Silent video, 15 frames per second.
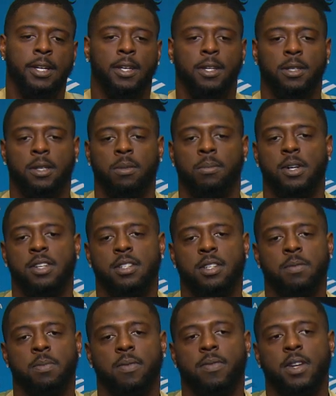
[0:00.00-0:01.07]
us as
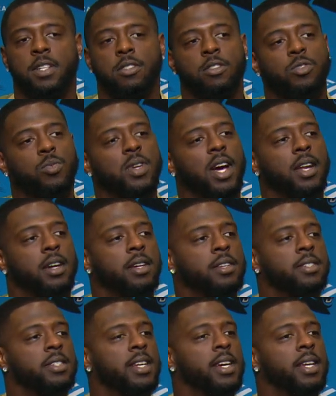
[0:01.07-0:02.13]
professionals, we got to
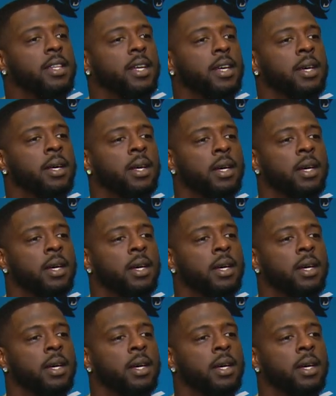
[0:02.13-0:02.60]
understand that,